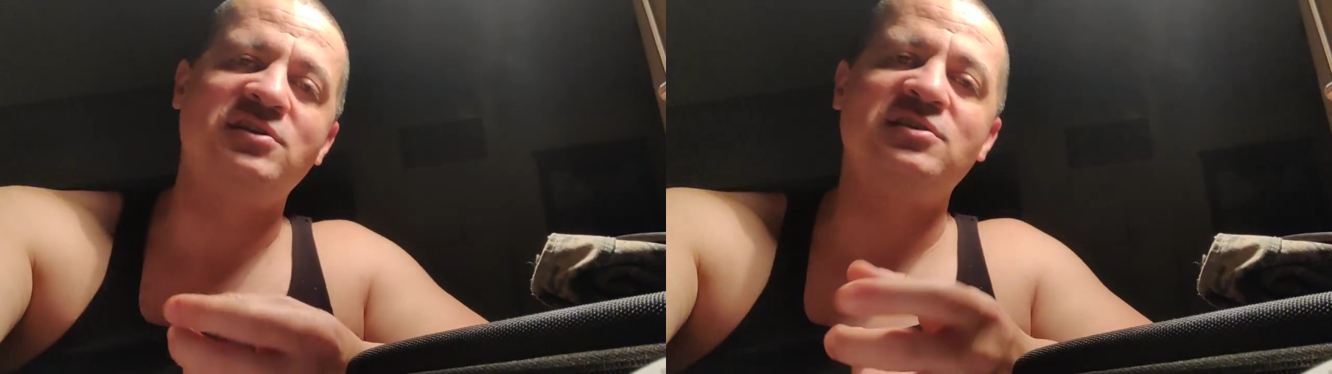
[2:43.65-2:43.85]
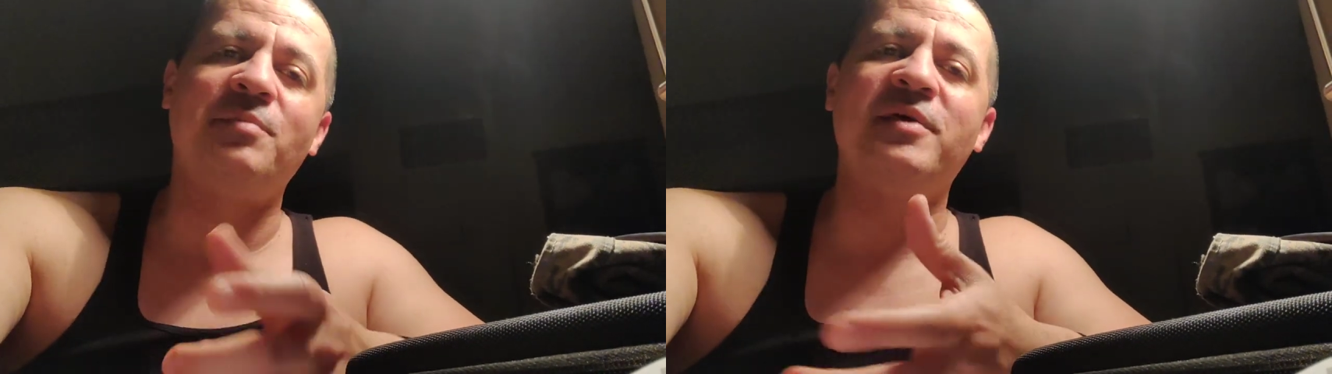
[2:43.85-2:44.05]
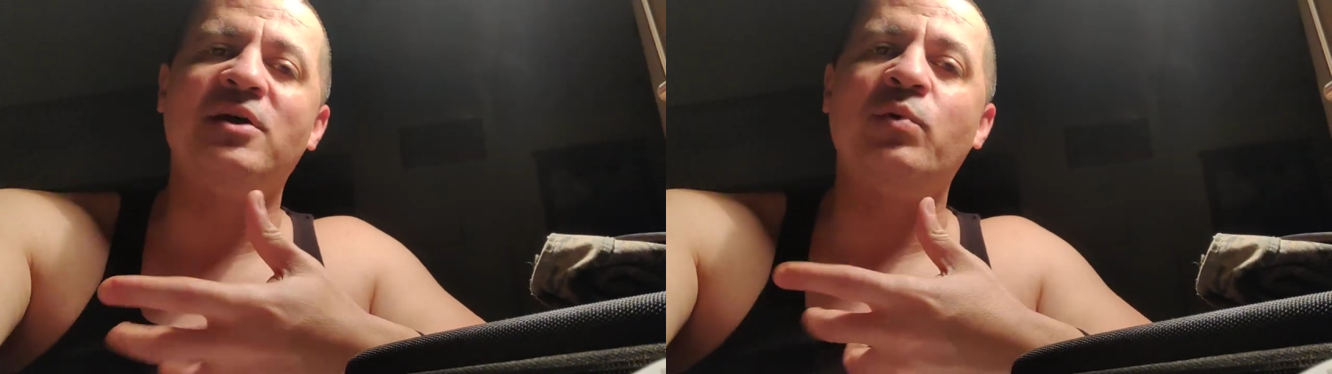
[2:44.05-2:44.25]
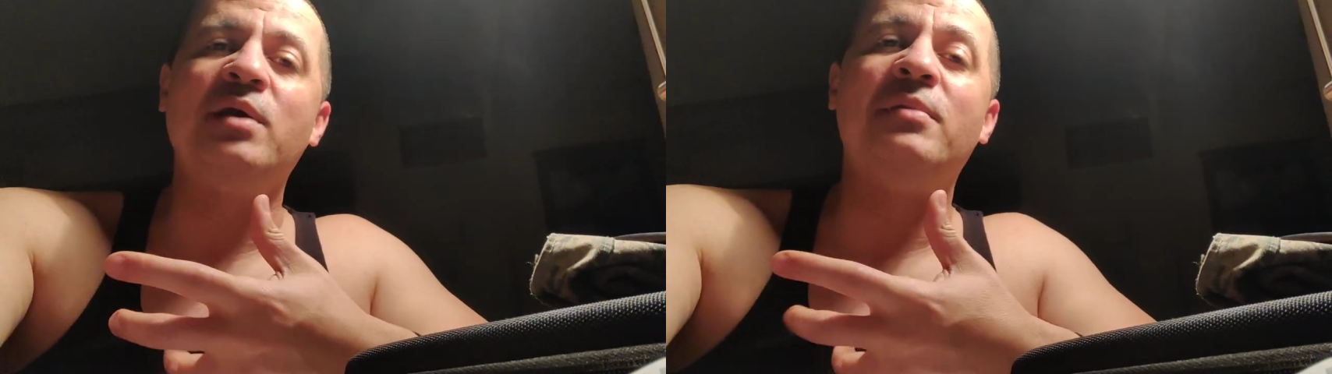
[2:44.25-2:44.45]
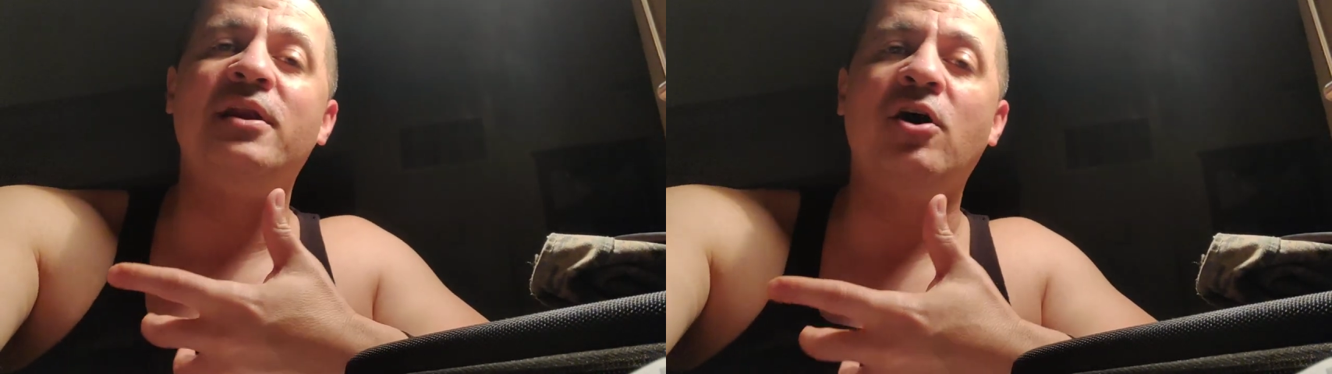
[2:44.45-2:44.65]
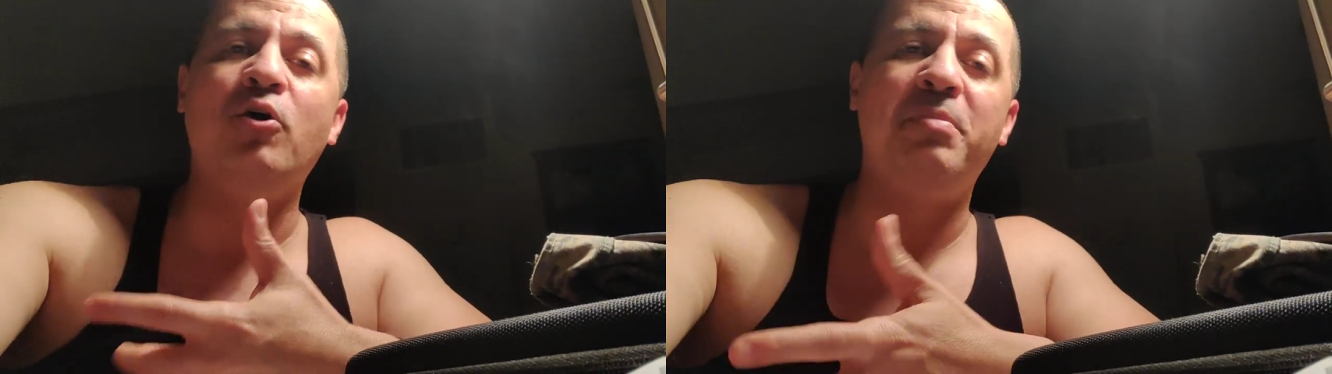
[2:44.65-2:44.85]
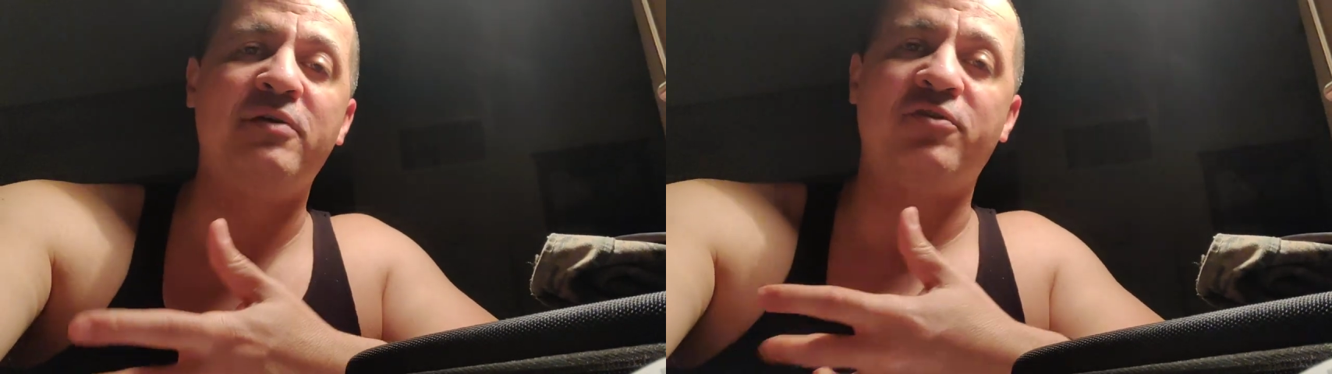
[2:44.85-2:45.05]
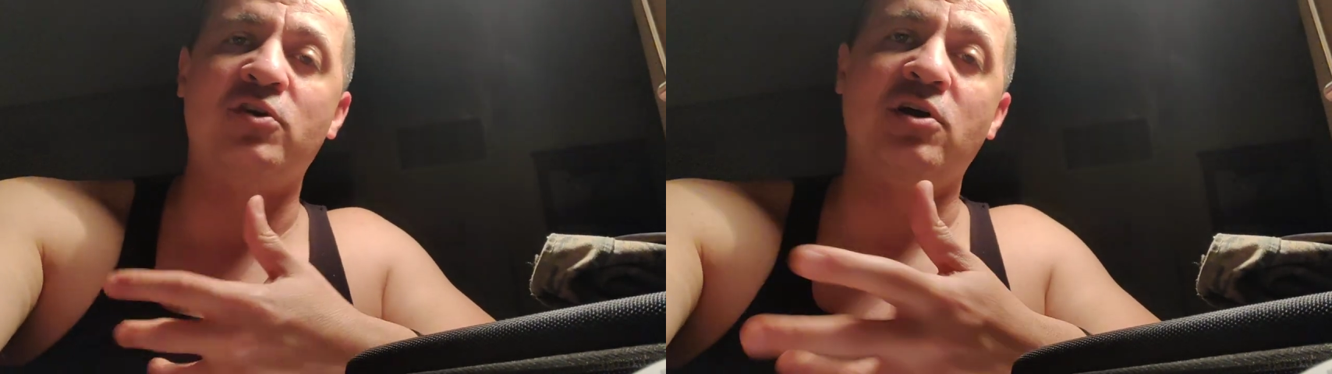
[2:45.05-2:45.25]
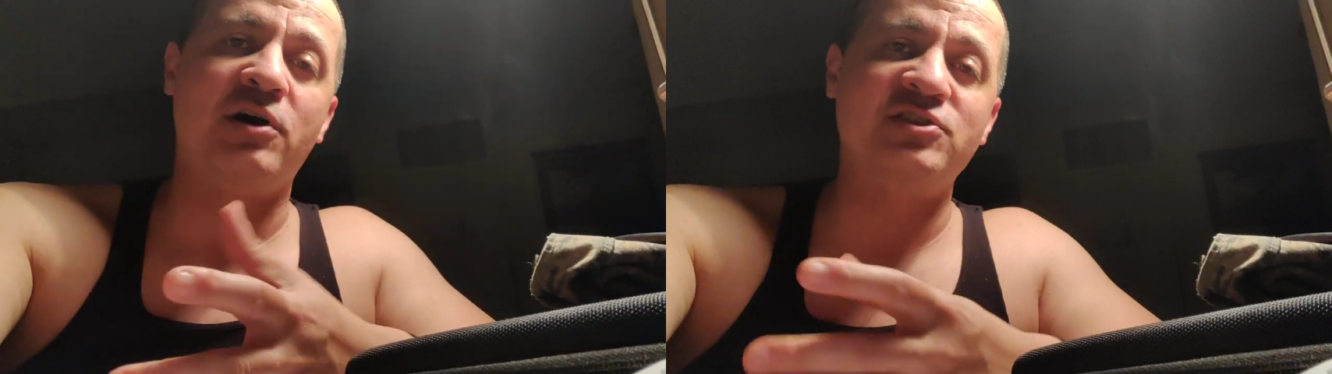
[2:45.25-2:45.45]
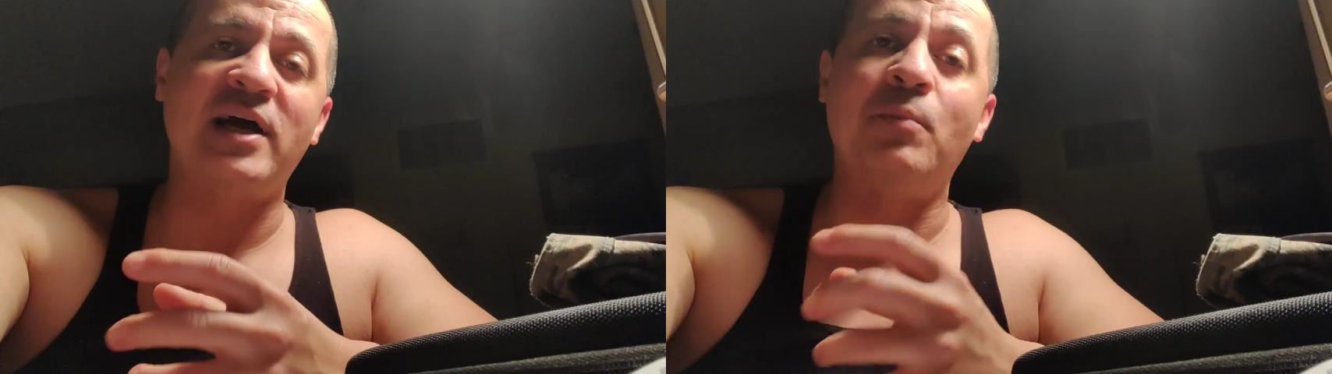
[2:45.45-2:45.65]
It's something that we had been hoping for a
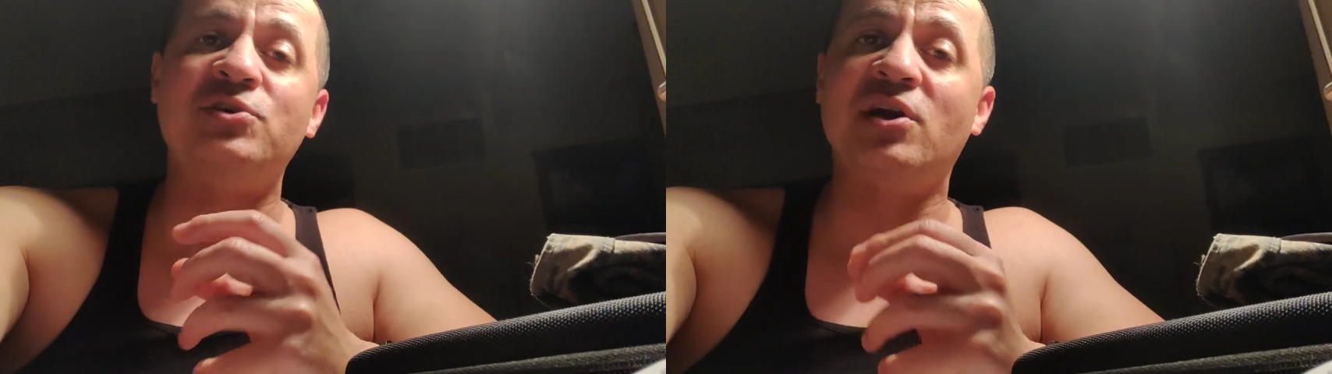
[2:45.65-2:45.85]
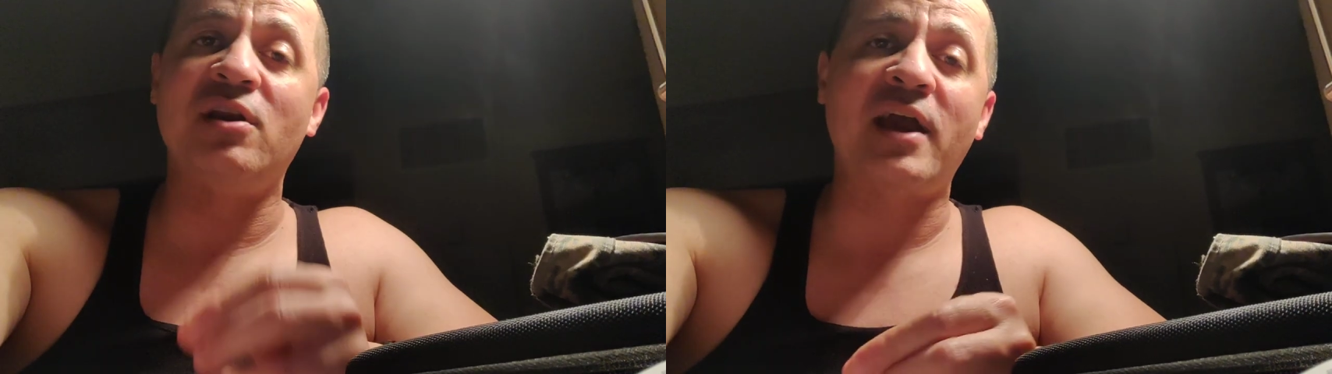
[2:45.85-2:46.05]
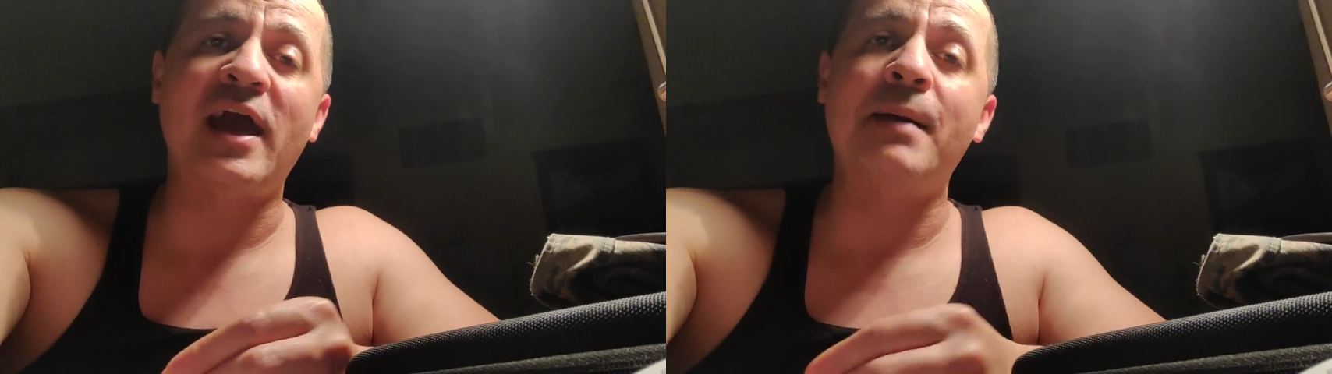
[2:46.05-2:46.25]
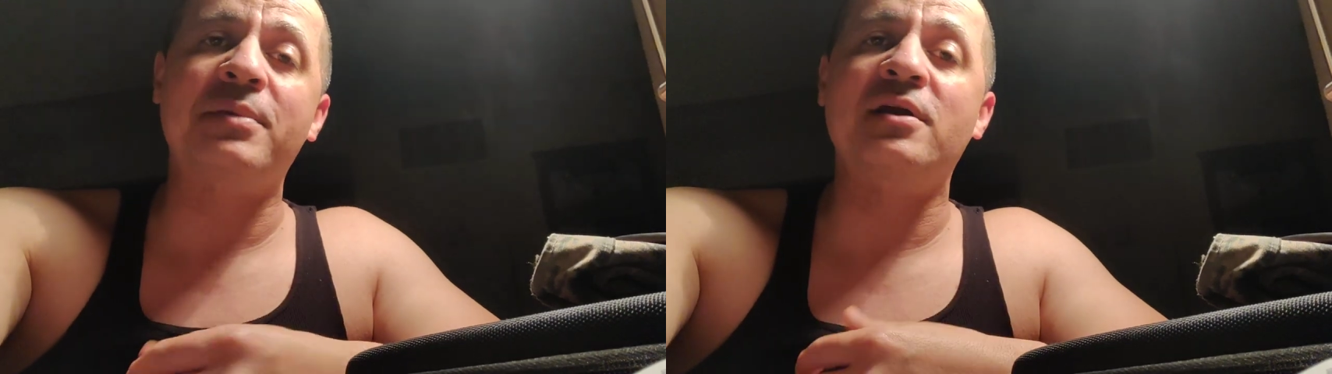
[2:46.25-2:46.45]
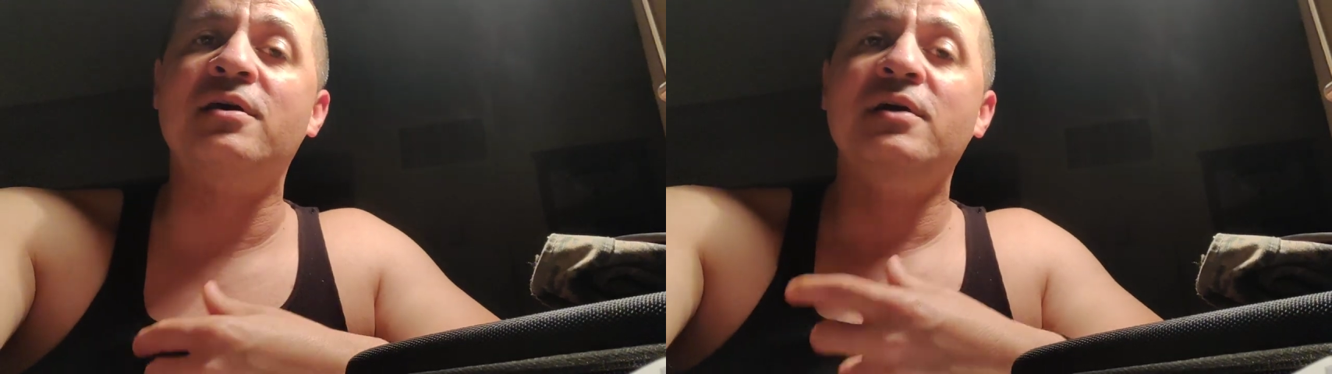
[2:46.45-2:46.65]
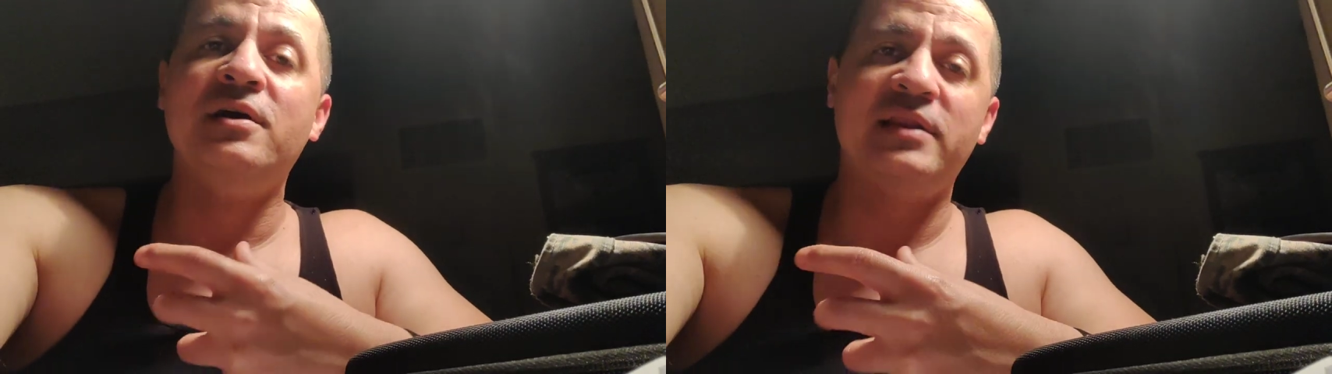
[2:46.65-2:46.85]
long time was going to happen,